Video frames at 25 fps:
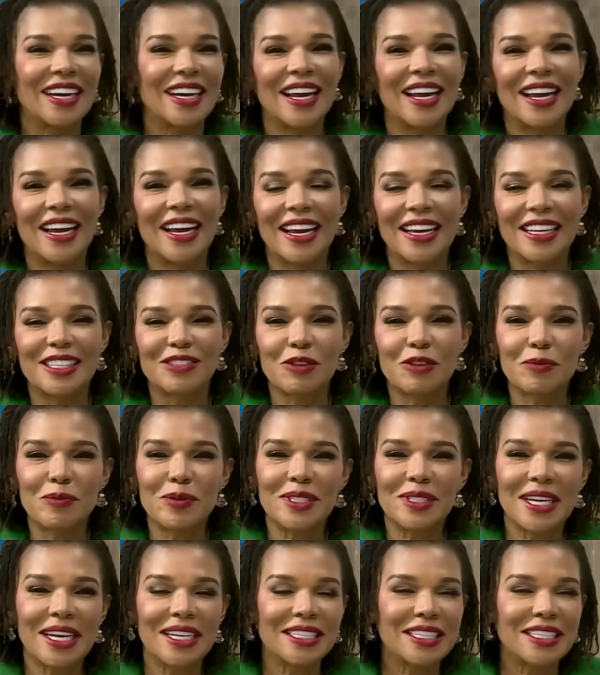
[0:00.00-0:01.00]
It's
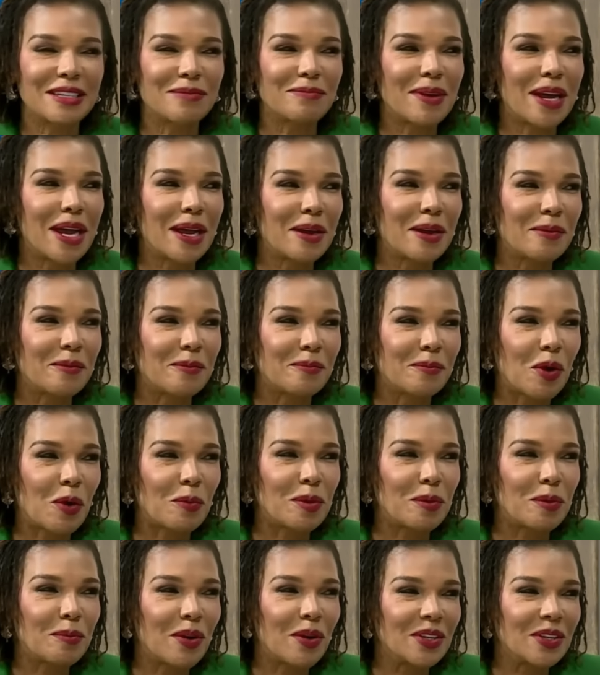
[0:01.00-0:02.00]
represented by
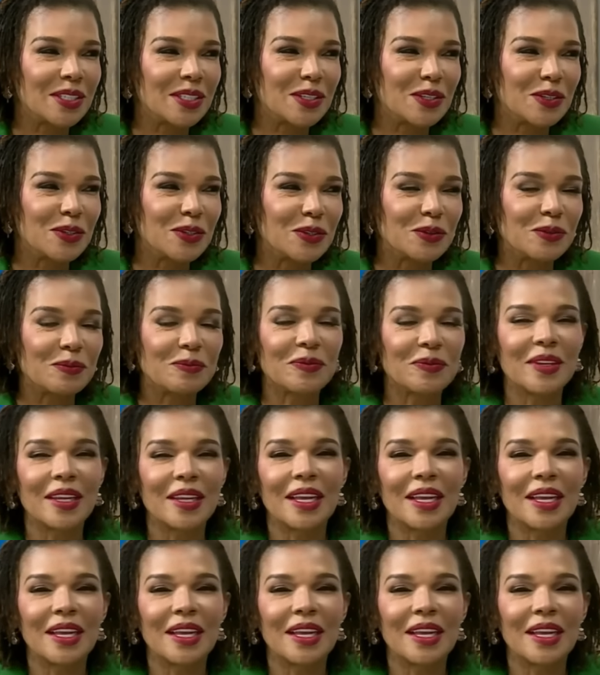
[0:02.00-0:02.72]
Bobby Montague.